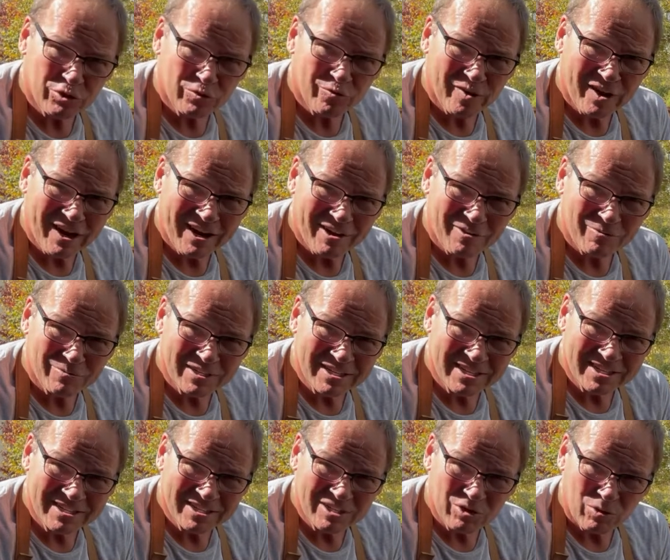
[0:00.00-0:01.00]
fire
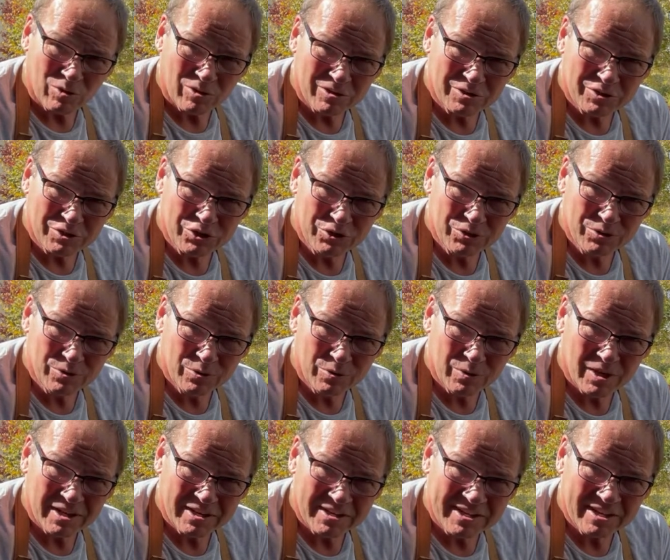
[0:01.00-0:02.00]
running in order to
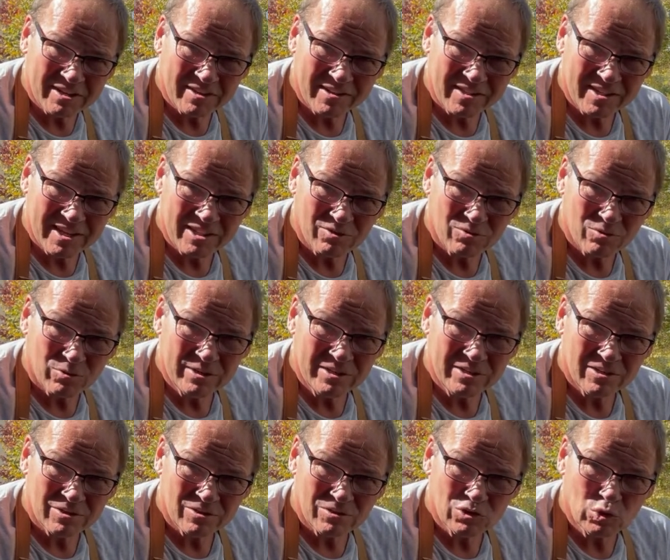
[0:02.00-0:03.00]
uh, carry that
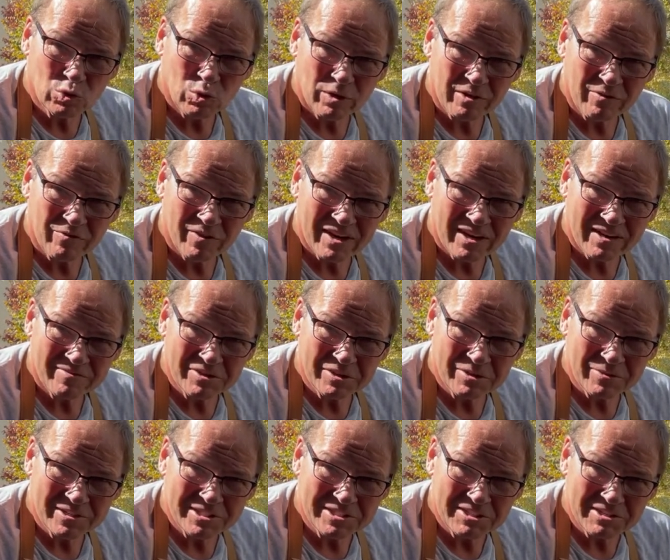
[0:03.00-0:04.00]
325
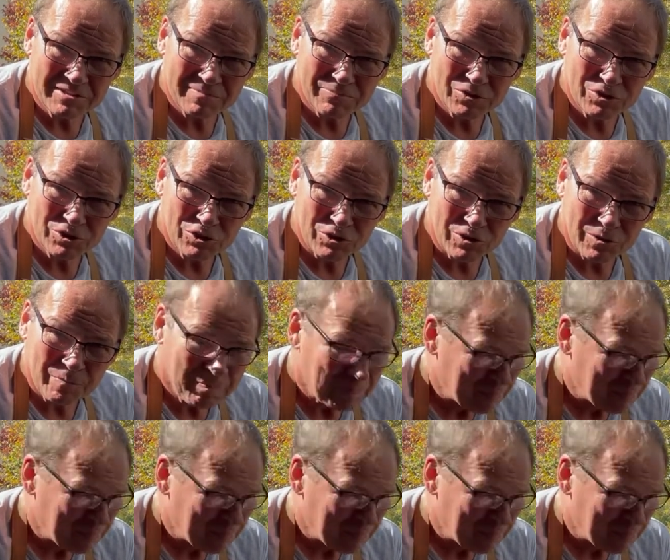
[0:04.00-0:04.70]
degree temperature.